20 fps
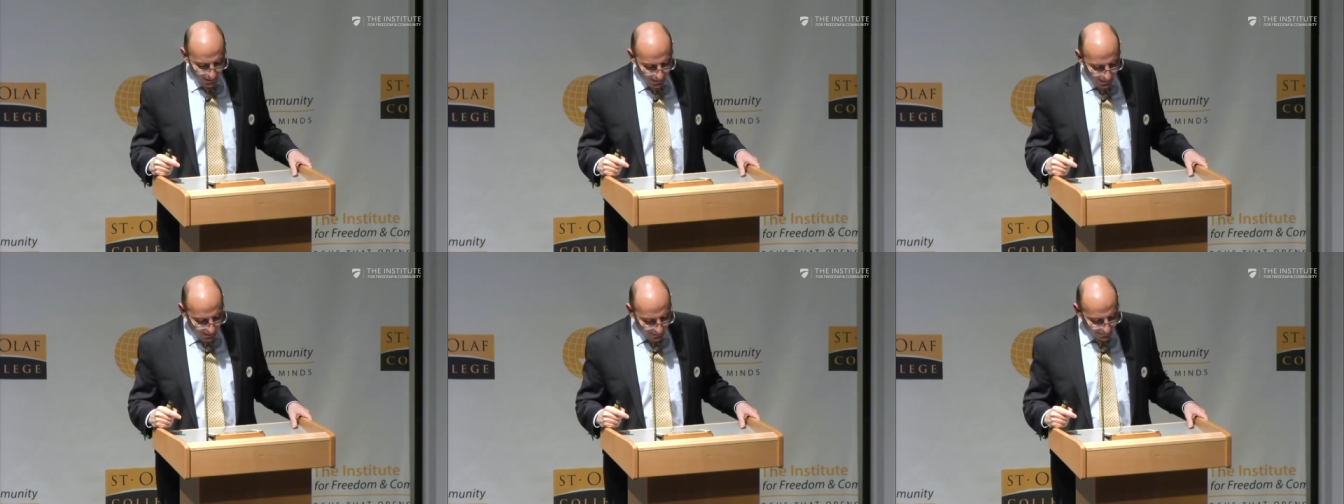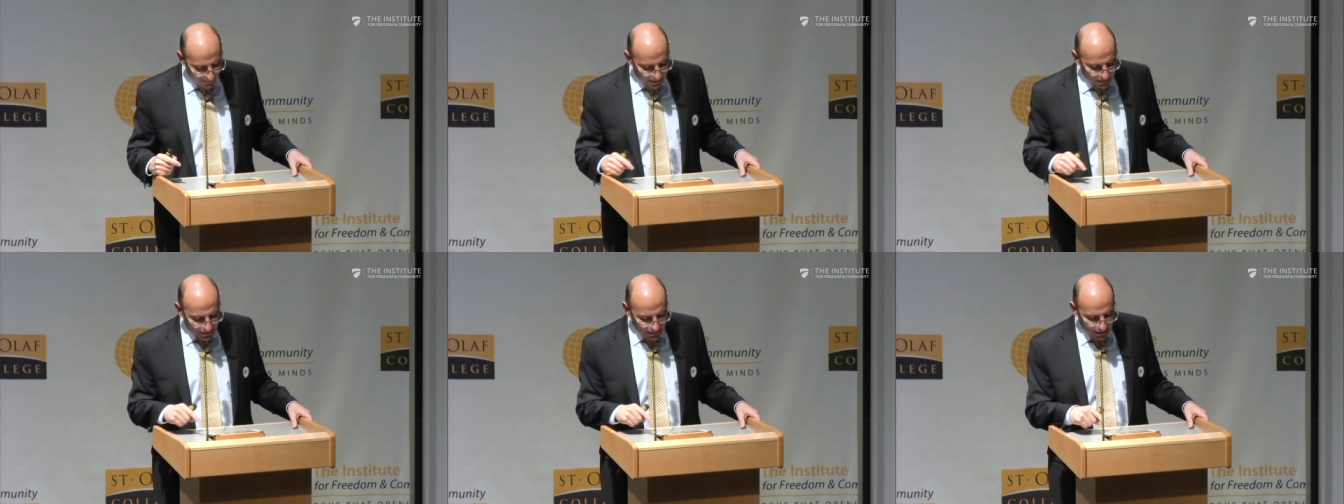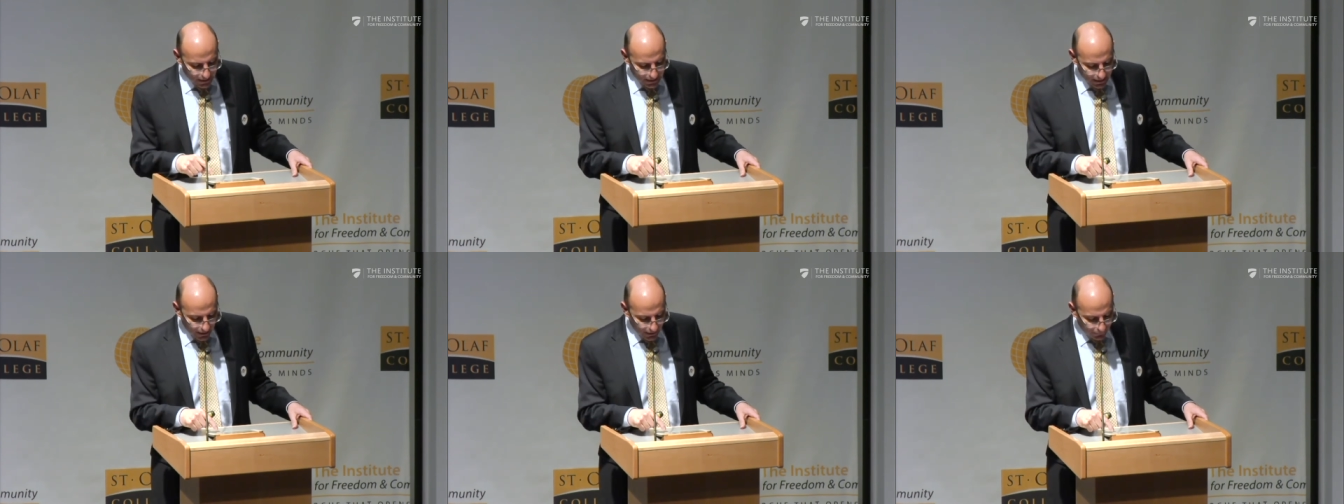and thus
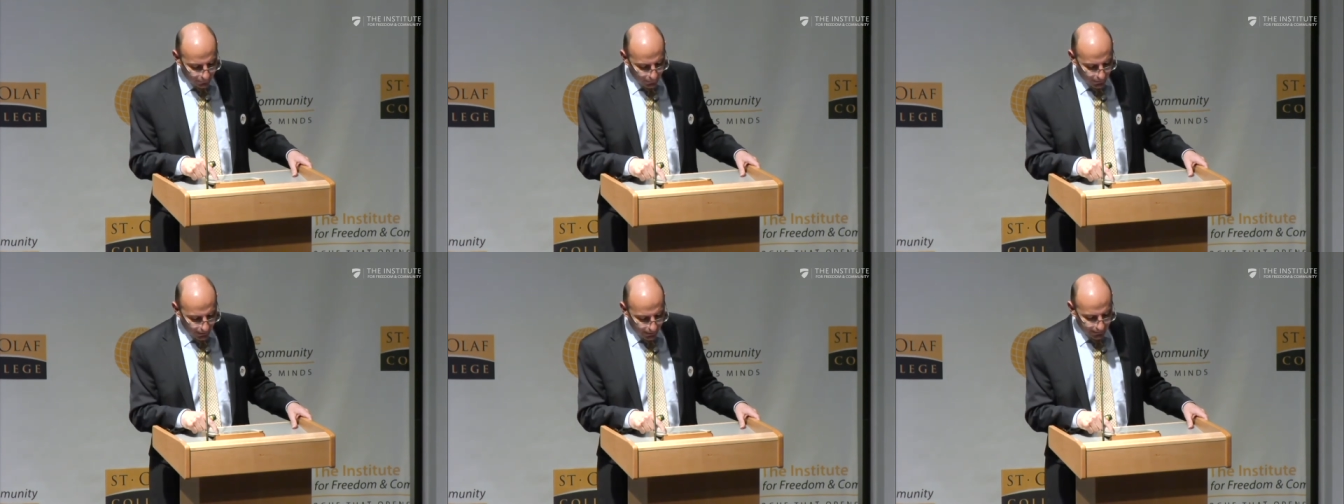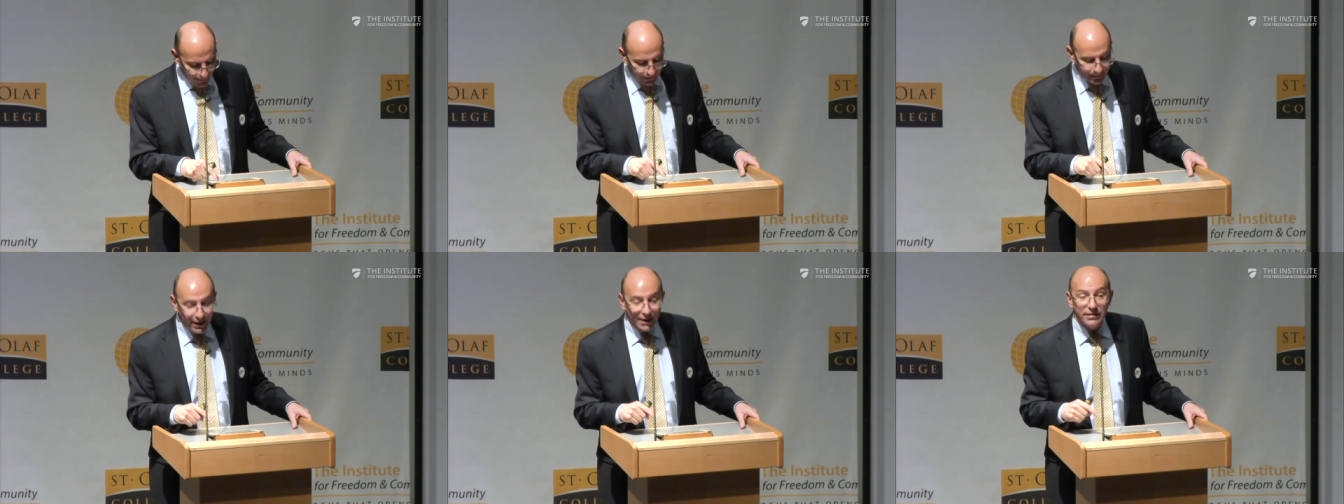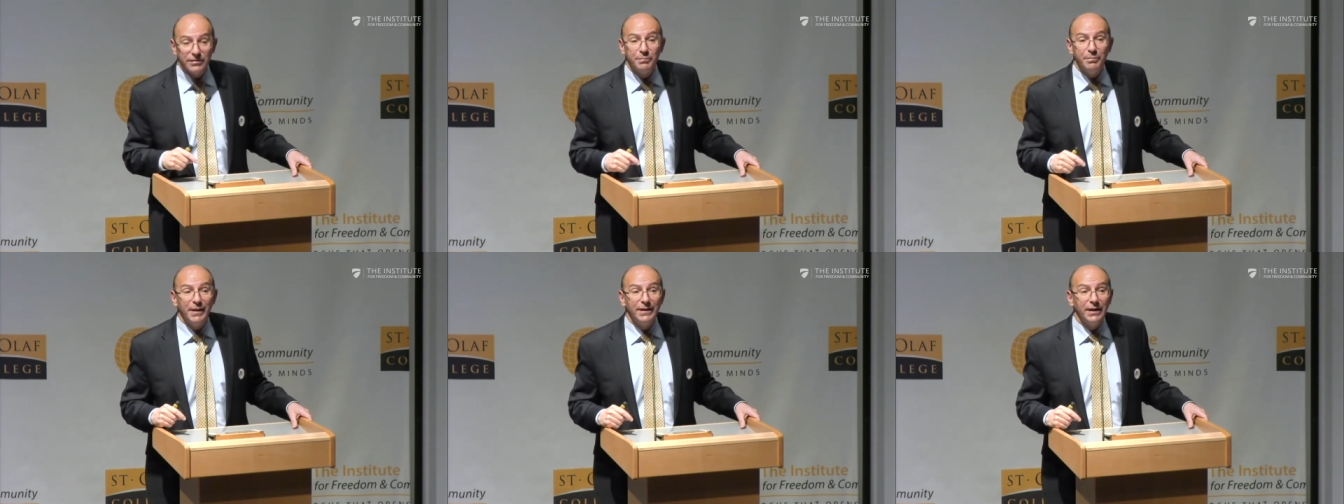deserving the
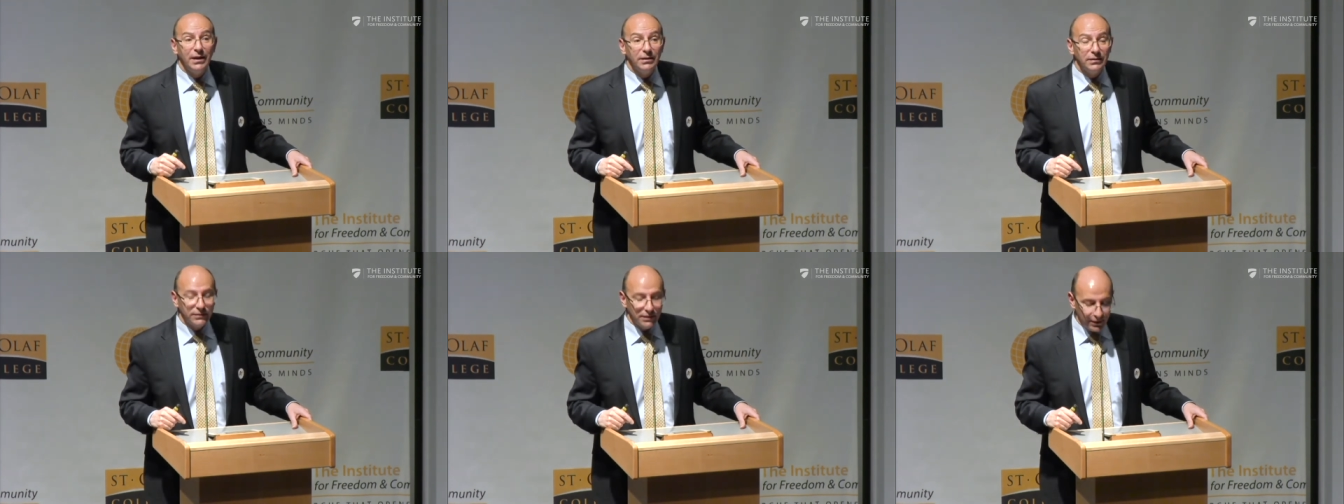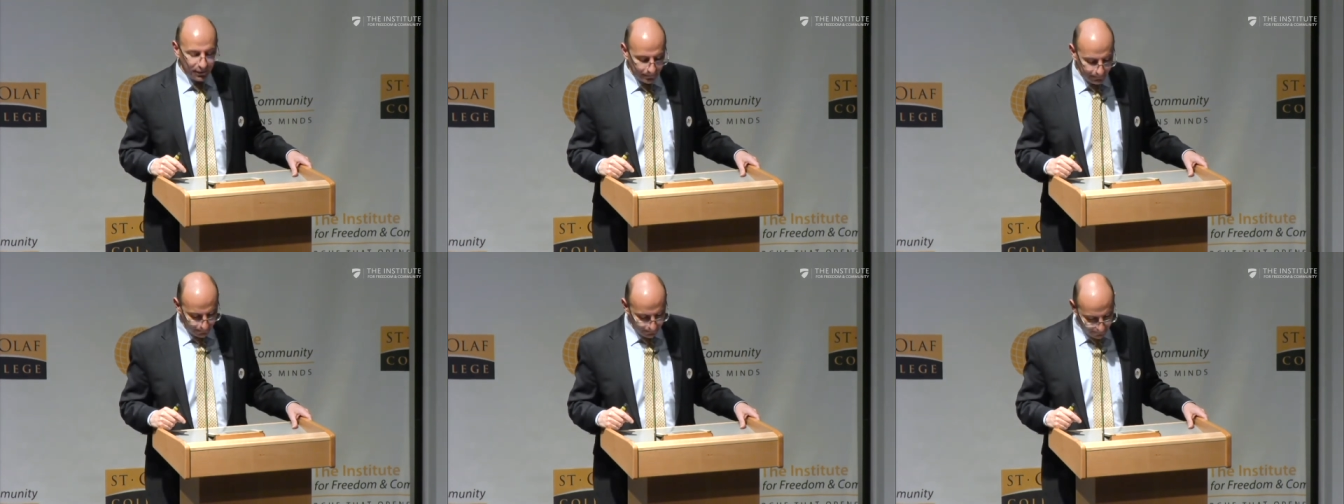death penalty.